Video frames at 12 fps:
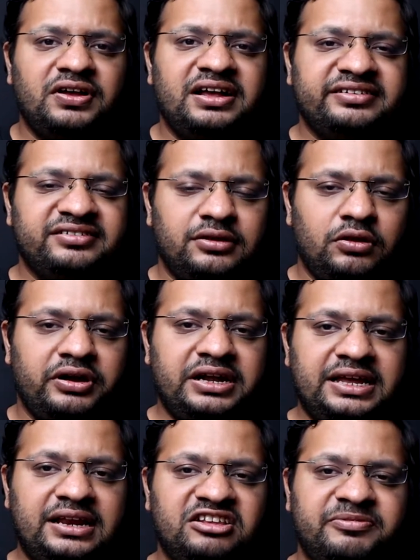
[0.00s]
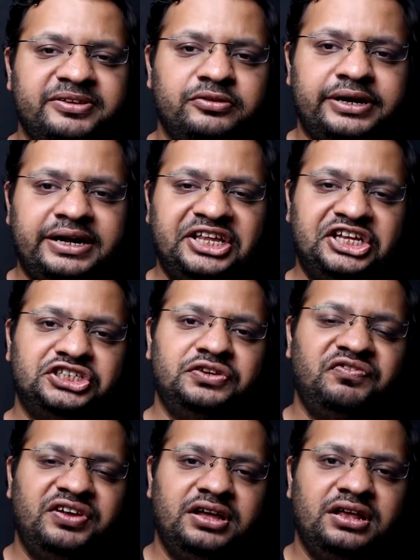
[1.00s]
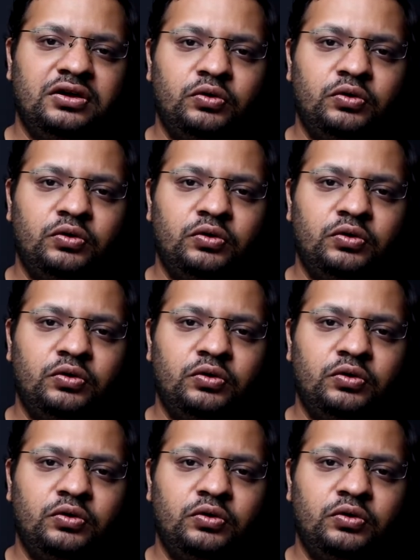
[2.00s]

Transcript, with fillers: a SSL or a TLS based authentication where